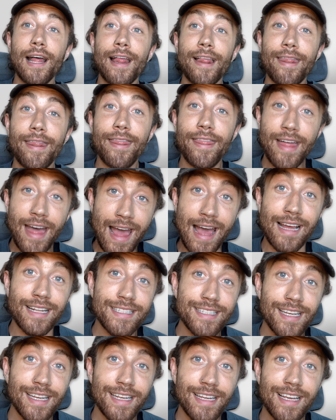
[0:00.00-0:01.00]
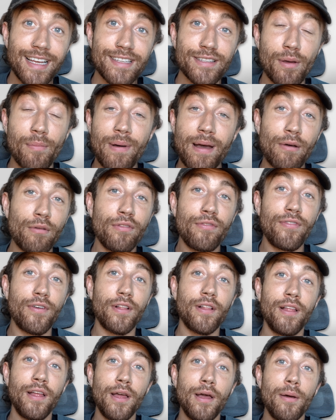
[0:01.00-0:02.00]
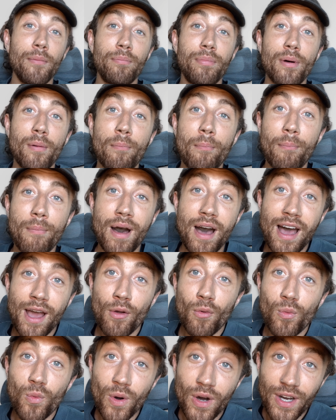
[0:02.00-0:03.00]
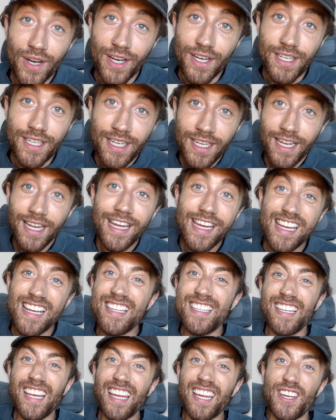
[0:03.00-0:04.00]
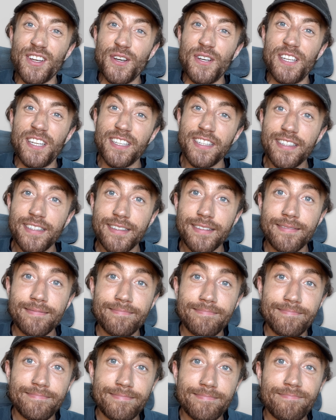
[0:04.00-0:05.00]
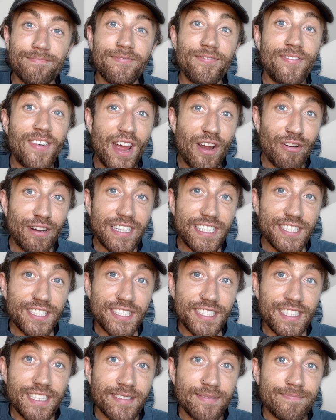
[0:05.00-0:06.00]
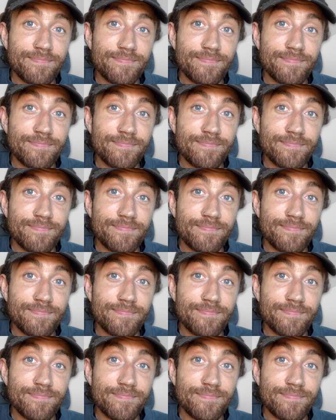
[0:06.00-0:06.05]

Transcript: That is a mouthful, but my word, is it good. Very good.